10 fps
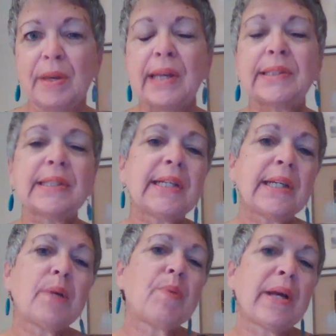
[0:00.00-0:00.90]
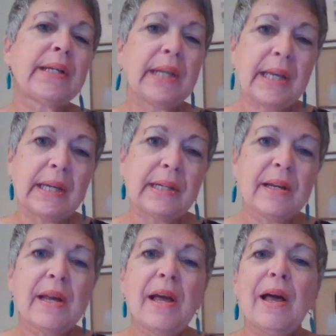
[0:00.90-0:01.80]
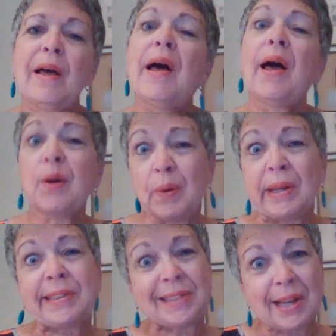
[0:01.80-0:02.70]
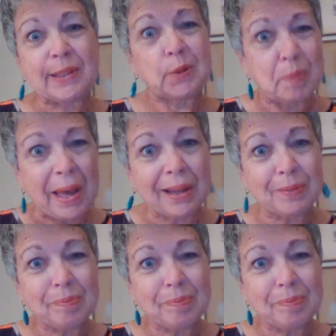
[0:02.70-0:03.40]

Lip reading: And did anyone need a queen-size bed?